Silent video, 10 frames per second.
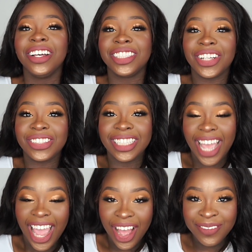So
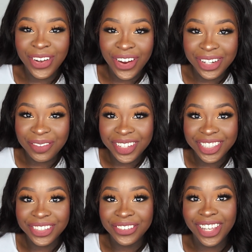today I'm going to be
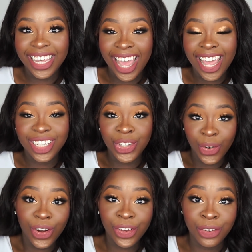doing a
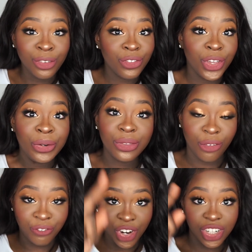tutorial and review,
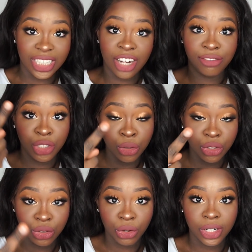the first out of two
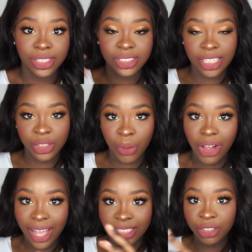tutorials, as
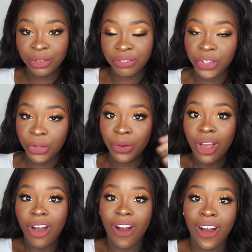well as the review
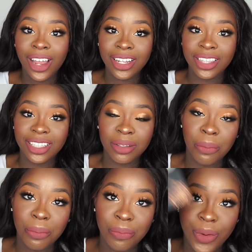on this
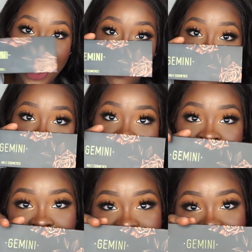brand new
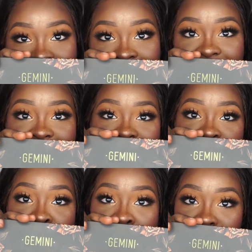palette. It's
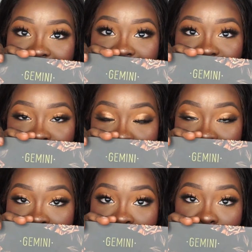the Melt
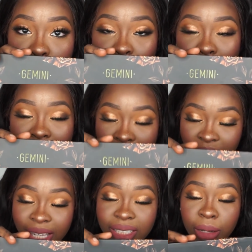Gemini
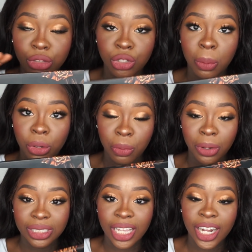palette. I'm super
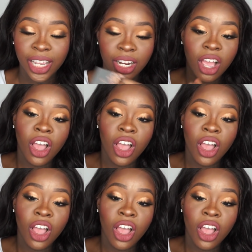duper excited.